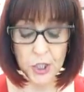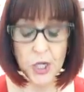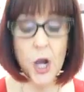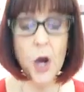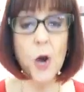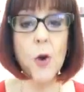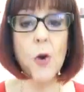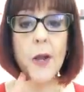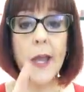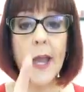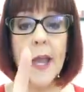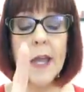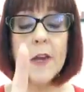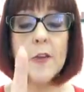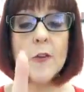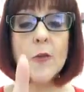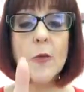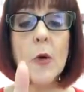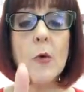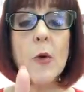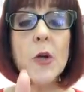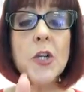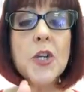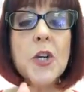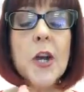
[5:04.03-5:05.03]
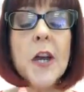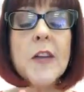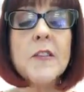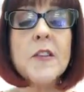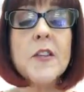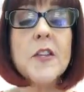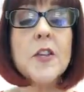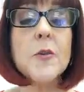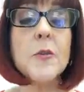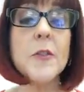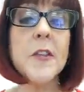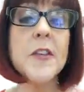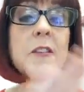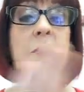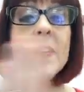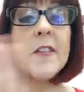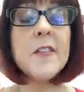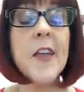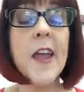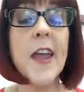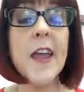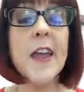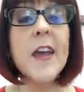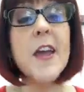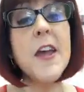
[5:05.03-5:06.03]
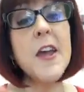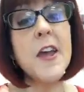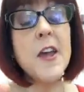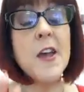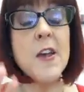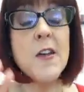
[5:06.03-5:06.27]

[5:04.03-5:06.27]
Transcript: know, okay, here's what I want you guys to do. This is a